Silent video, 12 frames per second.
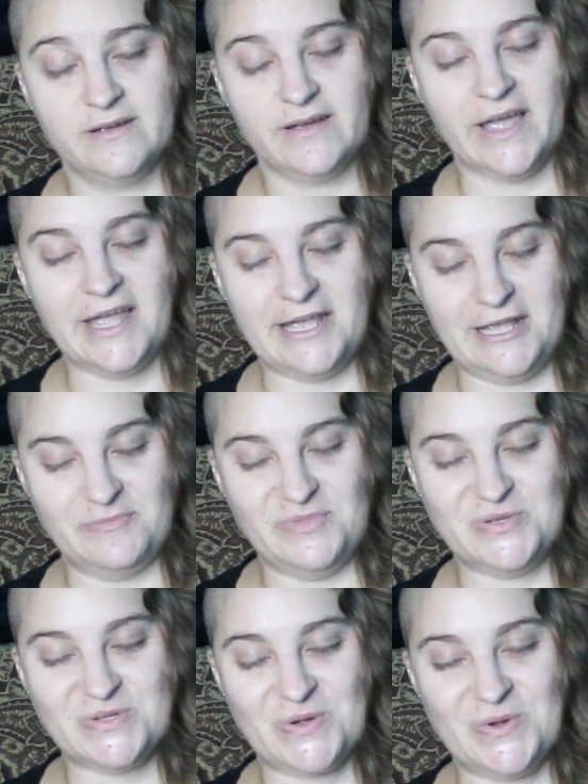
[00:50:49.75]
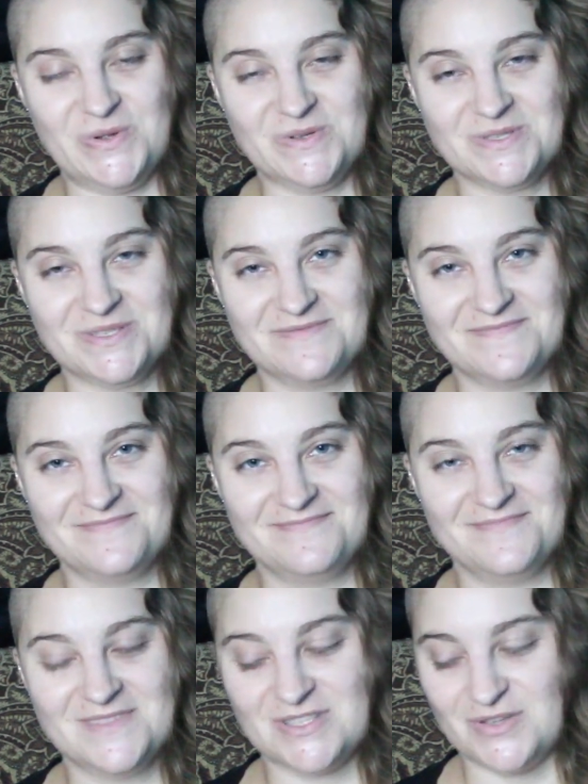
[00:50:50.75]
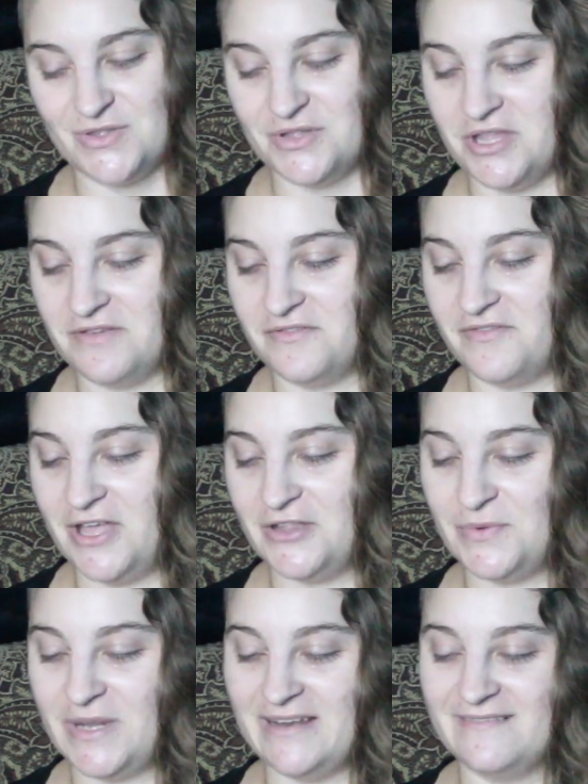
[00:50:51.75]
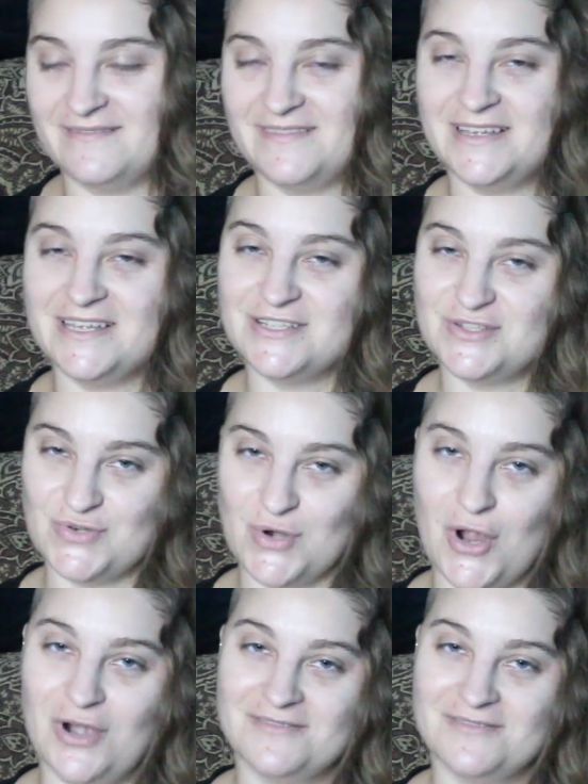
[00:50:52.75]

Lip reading: I hate musicals, so the love of Halloween is strong.